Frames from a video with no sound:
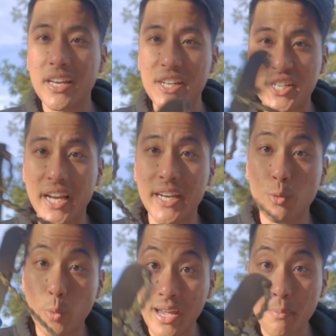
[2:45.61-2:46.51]
a
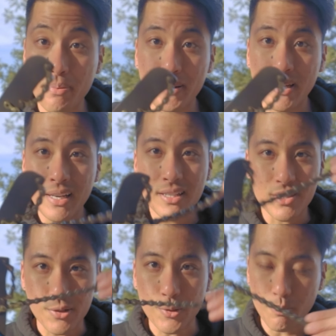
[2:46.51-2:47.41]
chain whip
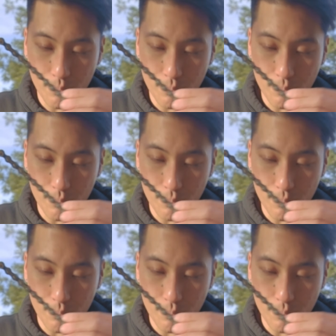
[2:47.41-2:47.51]
to